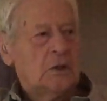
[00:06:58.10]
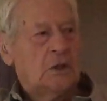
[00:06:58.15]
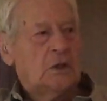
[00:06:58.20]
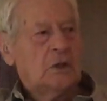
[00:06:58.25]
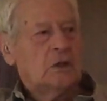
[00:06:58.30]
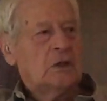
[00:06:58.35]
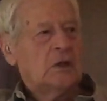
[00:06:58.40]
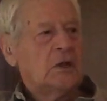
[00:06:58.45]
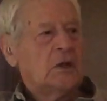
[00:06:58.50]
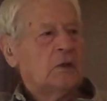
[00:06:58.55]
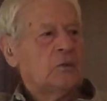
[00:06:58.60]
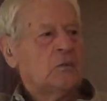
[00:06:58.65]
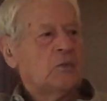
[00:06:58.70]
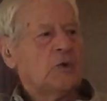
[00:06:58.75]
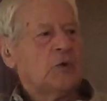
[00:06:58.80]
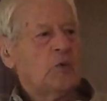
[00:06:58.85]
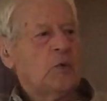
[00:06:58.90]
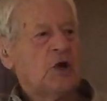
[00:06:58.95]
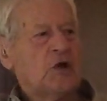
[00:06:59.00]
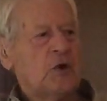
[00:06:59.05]
And then
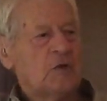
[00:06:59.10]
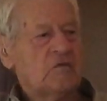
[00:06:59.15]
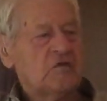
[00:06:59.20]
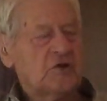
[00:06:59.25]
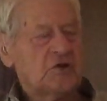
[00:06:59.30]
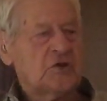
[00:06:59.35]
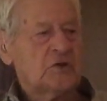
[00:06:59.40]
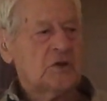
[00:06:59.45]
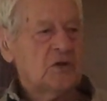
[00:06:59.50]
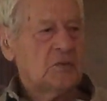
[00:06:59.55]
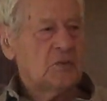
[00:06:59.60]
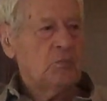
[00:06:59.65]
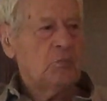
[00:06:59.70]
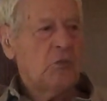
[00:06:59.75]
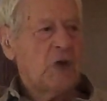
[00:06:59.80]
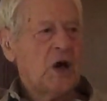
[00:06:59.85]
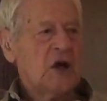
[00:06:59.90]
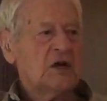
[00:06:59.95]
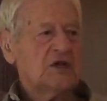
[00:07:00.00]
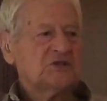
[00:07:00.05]
we went over to the
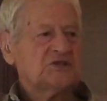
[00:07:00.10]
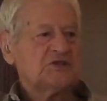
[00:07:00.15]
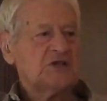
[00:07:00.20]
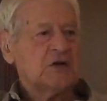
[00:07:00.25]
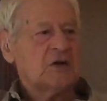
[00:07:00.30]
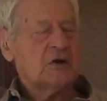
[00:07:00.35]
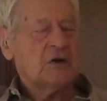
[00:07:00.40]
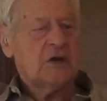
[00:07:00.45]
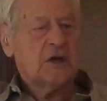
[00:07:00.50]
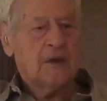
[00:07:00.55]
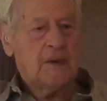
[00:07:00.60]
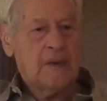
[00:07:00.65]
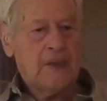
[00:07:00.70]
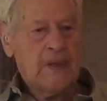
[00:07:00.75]
monastery.